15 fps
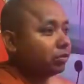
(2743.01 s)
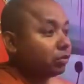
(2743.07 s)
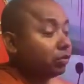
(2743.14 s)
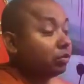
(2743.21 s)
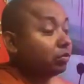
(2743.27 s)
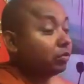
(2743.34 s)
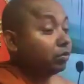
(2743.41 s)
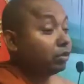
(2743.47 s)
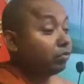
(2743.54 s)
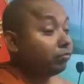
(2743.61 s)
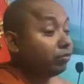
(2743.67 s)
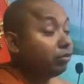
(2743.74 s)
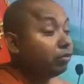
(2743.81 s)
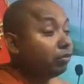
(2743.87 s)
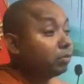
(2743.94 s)
So the
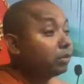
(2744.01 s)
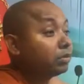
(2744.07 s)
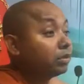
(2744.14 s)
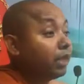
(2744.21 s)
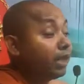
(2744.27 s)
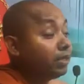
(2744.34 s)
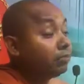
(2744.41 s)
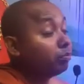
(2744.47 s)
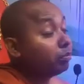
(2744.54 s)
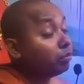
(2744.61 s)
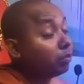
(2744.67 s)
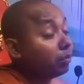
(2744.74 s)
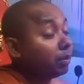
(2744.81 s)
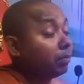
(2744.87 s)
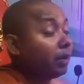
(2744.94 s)
Eightfold
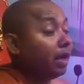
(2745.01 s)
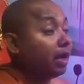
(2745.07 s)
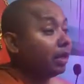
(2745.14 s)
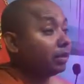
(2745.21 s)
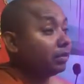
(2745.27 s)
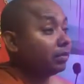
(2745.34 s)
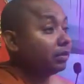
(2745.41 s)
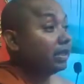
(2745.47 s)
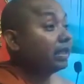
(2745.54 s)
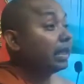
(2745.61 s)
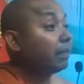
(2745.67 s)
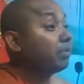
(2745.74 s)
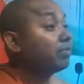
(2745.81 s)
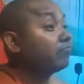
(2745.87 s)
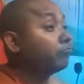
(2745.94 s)
Noble Path, the
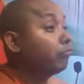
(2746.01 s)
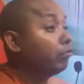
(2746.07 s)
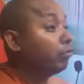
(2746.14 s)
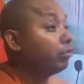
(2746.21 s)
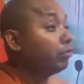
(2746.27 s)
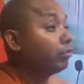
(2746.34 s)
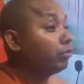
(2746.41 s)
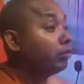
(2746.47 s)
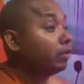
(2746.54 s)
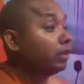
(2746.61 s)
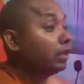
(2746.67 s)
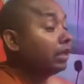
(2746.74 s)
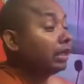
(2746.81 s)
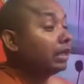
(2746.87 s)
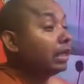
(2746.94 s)
number 4,
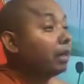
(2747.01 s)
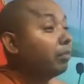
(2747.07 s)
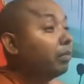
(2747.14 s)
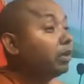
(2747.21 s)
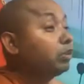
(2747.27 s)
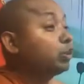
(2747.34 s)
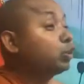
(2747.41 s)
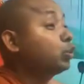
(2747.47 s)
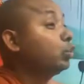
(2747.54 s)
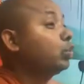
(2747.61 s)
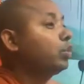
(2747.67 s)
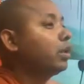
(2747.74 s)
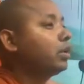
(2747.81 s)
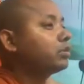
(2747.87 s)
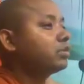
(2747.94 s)
number is
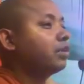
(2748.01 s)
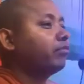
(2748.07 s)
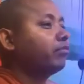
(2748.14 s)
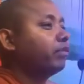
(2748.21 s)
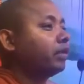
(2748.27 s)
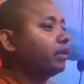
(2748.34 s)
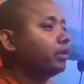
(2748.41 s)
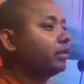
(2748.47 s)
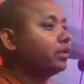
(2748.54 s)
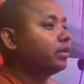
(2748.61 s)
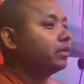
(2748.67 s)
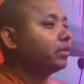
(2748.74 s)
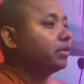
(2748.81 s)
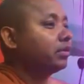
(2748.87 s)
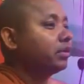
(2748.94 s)
dukkha, suffering.
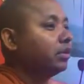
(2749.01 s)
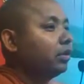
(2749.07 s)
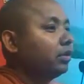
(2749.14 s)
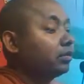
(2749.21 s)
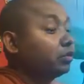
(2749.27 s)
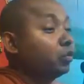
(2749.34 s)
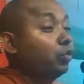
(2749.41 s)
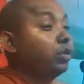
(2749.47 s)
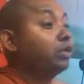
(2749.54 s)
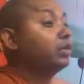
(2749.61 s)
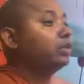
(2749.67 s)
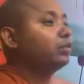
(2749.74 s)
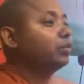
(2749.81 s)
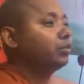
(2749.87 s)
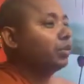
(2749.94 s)
So what are
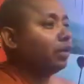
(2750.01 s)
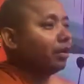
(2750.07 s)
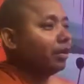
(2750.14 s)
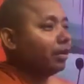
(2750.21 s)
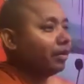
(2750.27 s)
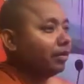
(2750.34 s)
the dukkha?